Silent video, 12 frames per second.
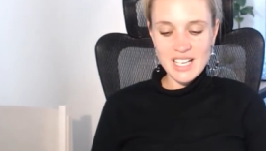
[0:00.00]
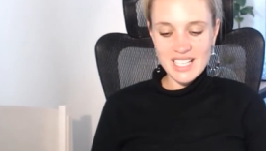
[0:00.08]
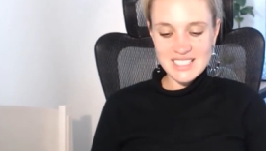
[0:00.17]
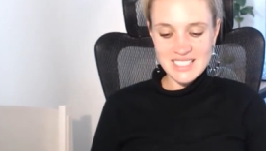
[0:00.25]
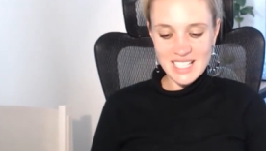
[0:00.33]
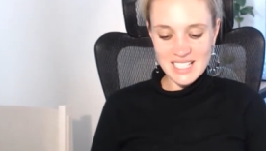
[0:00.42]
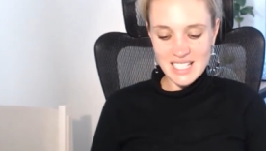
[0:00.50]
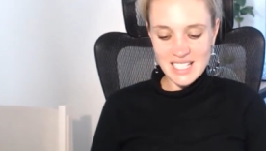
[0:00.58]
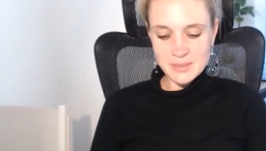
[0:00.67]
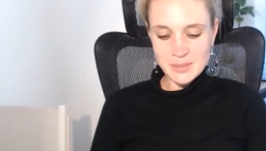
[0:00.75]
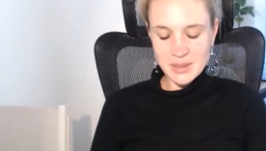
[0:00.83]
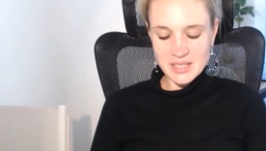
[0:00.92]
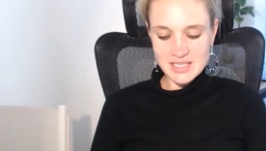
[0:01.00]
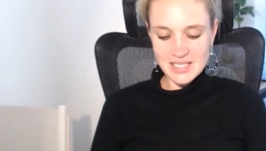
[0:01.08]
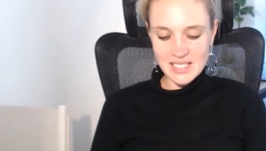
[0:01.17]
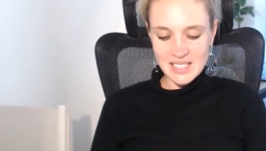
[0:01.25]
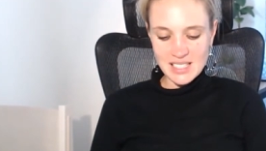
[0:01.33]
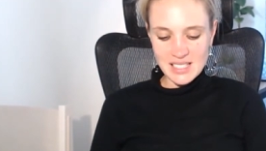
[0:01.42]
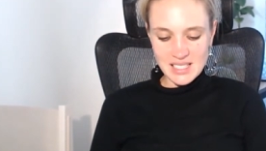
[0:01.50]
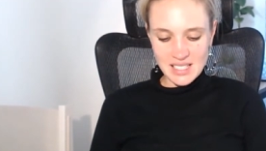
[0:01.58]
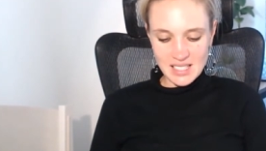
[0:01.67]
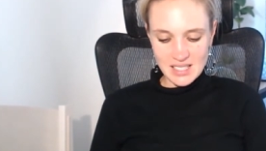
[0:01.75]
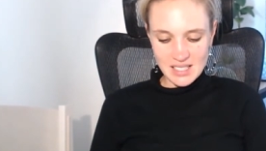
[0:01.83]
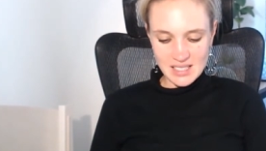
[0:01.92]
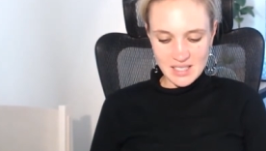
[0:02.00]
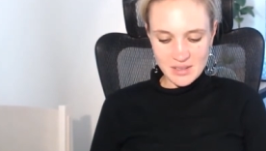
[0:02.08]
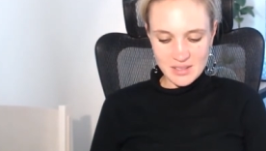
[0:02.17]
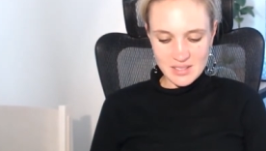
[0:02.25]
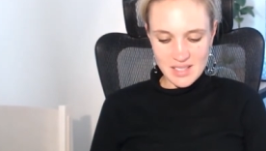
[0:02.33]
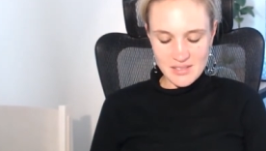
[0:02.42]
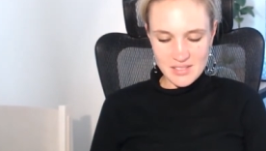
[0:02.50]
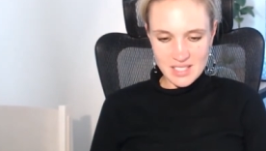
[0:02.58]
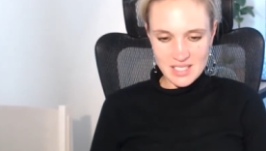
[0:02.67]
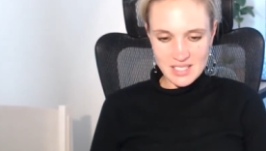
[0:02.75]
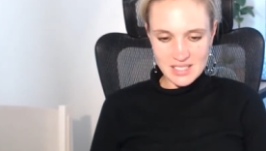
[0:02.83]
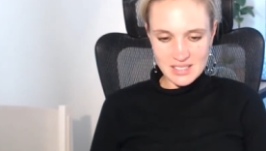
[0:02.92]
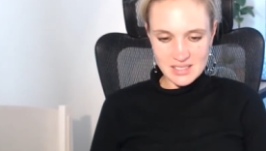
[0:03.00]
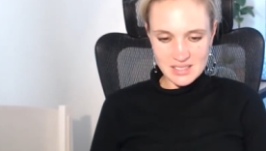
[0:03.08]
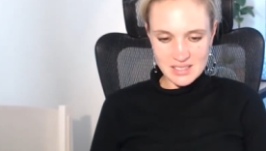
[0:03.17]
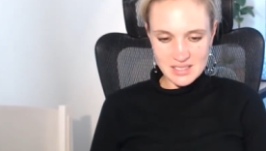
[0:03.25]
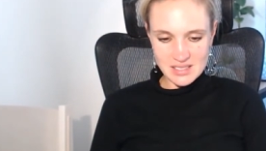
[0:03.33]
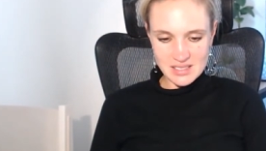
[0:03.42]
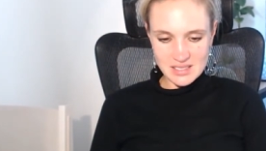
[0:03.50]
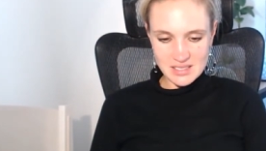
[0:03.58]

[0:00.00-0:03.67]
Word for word: why I say that is because I don't live in this